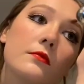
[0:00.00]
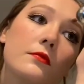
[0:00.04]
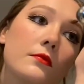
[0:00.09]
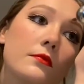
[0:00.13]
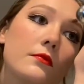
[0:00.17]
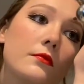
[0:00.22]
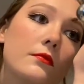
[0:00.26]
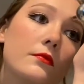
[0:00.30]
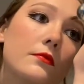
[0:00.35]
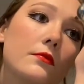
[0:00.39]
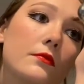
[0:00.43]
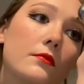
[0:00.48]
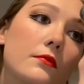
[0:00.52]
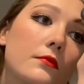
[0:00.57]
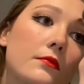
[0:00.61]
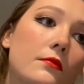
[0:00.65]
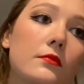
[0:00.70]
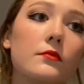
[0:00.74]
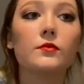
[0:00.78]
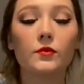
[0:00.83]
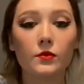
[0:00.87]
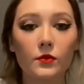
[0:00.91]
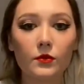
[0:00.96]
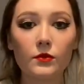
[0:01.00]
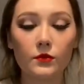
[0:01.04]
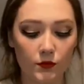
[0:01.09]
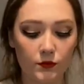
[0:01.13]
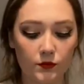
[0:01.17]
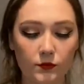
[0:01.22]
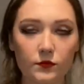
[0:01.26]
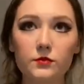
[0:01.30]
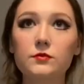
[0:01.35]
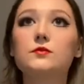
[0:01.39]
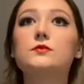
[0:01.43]
in place
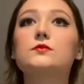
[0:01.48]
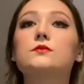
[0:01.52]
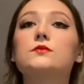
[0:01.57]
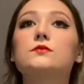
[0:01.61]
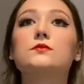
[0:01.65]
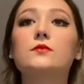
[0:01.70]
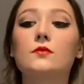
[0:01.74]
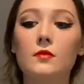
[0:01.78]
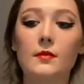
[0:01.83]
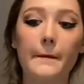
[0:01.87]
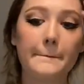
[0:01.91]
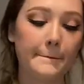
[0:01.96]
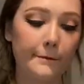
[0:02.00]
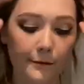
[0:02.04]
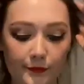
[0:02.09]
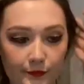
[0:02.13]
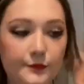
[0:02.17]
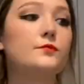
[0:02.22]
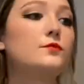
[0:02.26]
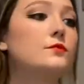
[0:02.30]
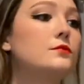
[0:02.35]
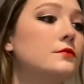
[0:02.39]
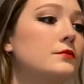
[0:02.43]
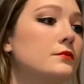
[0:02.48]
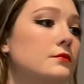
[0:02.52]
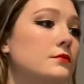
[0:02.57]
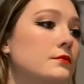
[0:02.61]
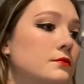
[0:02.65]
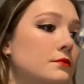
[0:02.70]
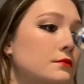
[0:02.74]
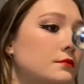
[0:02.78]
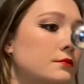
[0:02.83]
throughout the entire day of shooting.